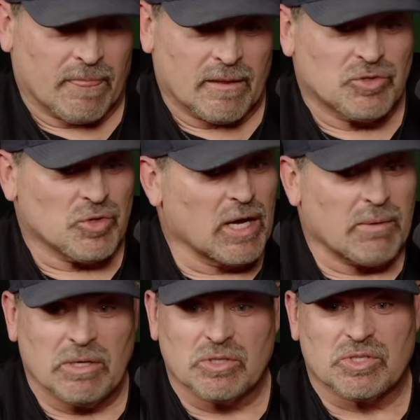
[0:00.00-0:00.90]
Troy
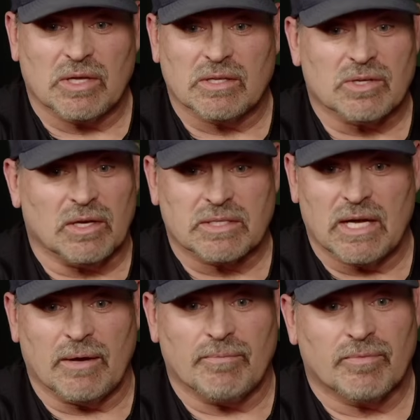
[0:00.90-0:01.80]
Aikman used to say this all the
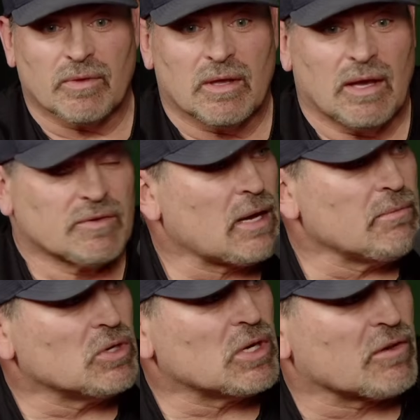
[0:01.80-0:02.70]
time. Every time
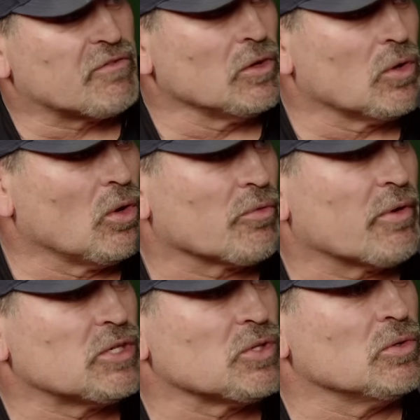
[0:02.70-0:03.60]
you kick a field goal in the
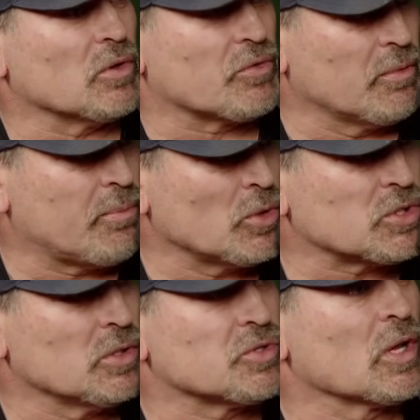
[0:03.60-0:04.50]
red zone, you're 3 points
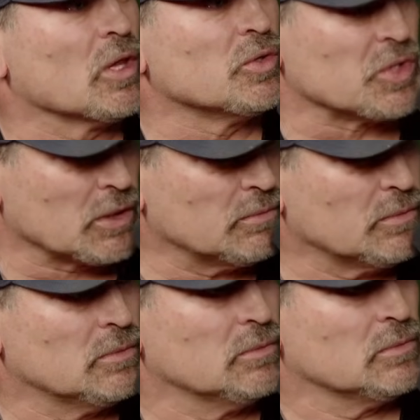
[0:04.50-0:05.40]
closer to losing.
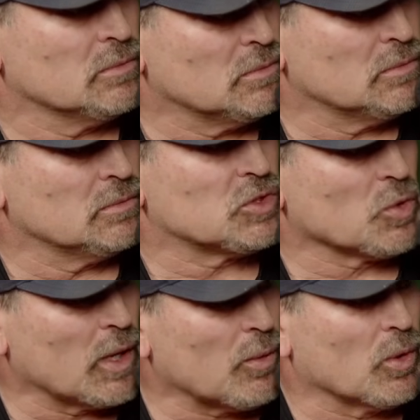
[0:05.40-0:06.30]
It's the
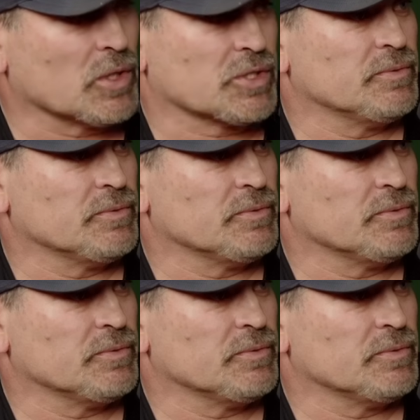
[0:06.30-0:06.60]
way it works.